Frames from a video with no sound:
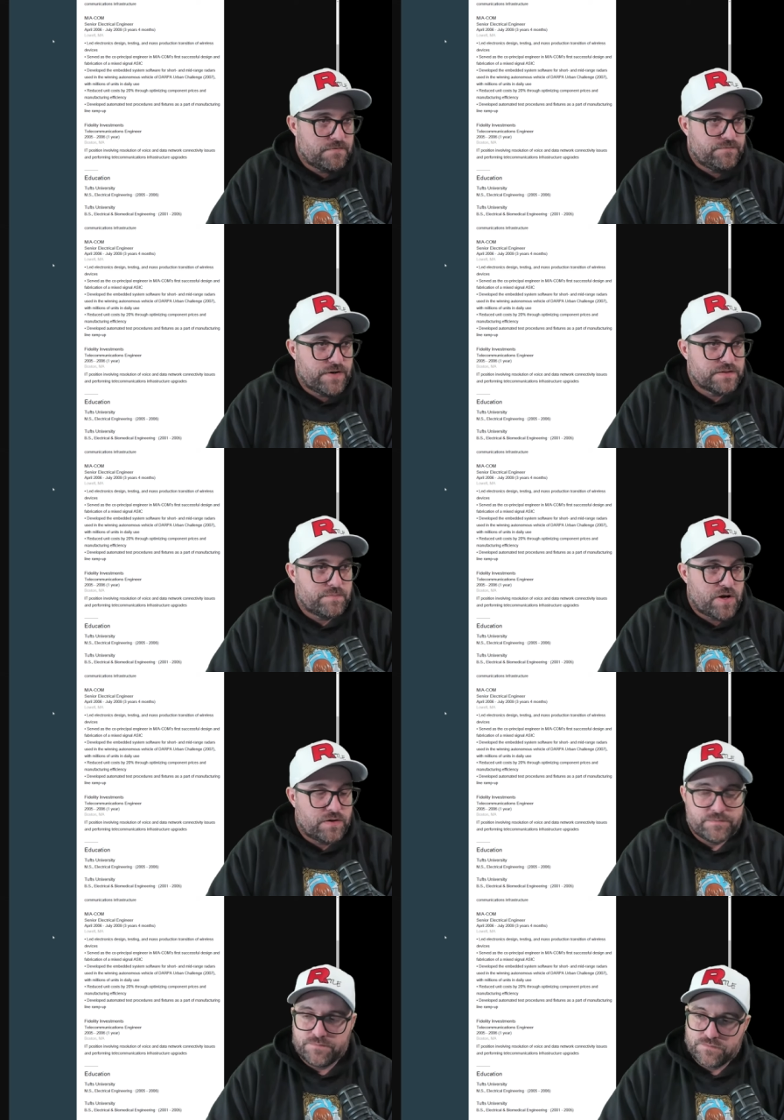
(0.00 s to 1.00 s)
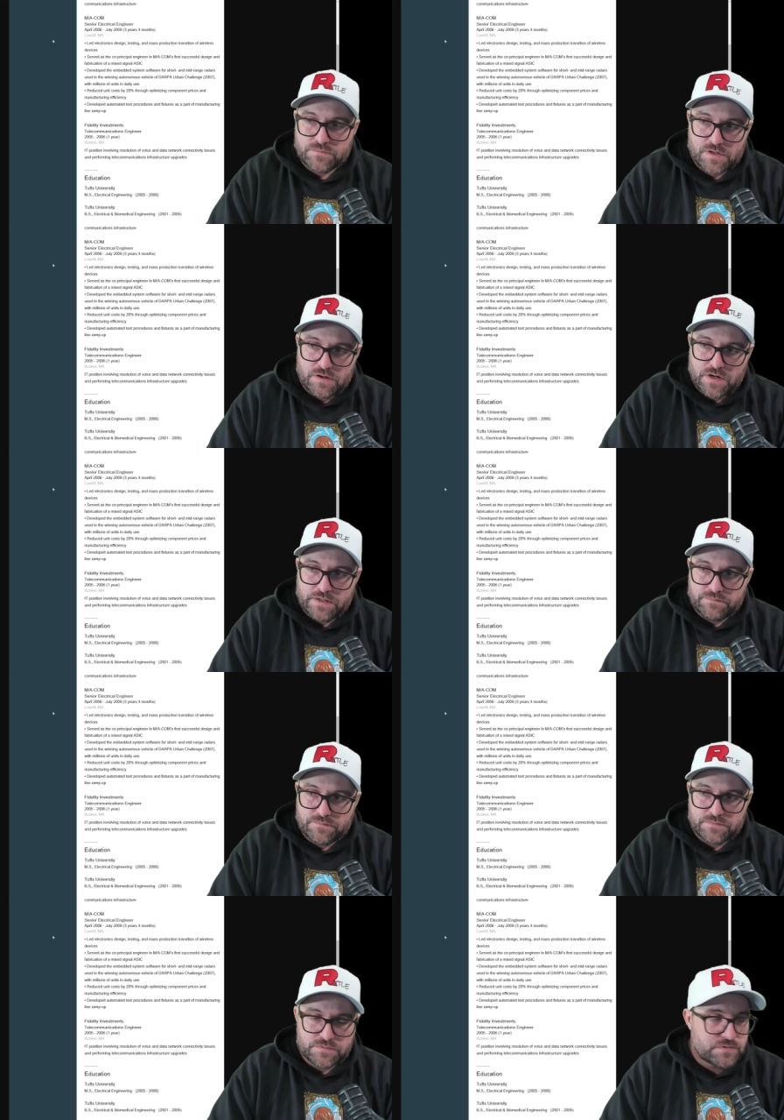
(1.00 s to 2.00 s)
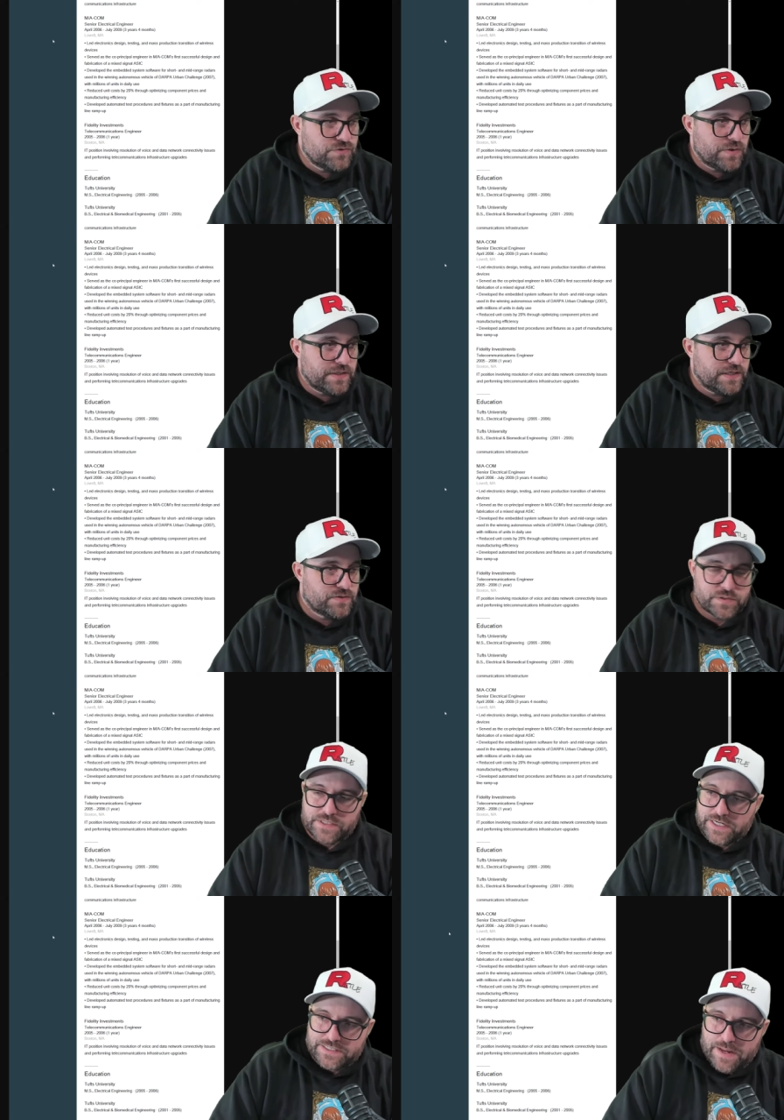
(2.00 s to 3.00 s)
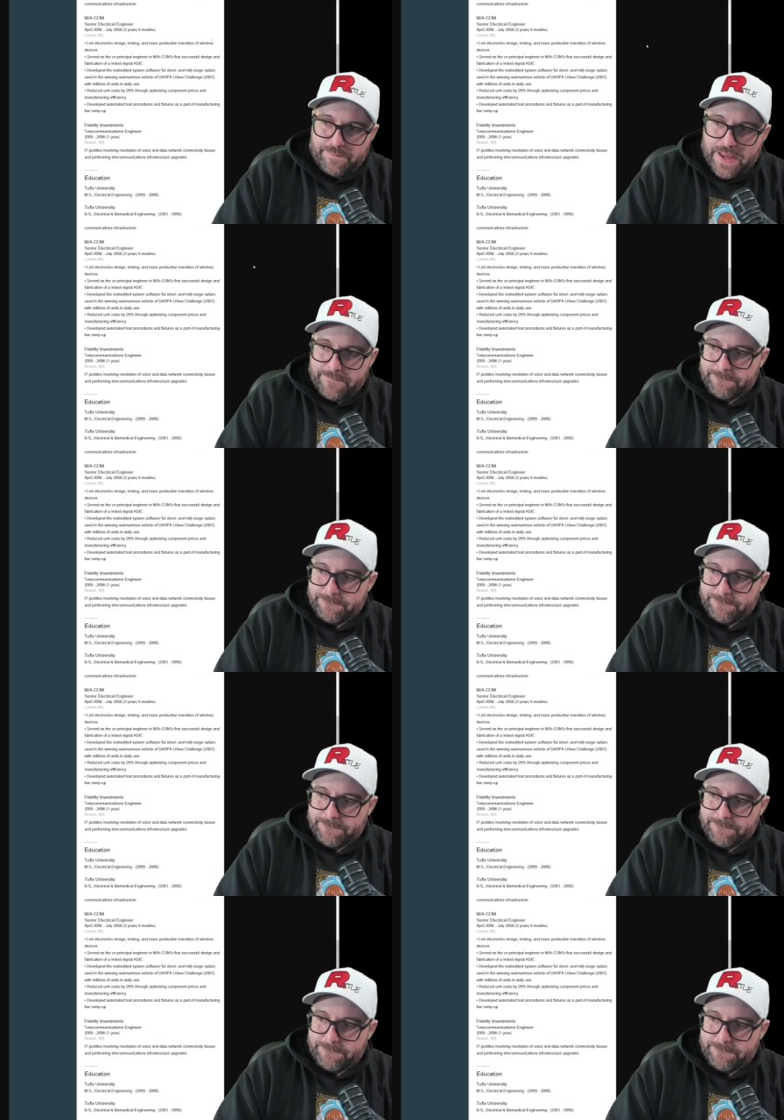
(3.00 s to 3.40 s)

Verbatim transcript: Fuck them all. All right, join the Discord. See you next time. Bye.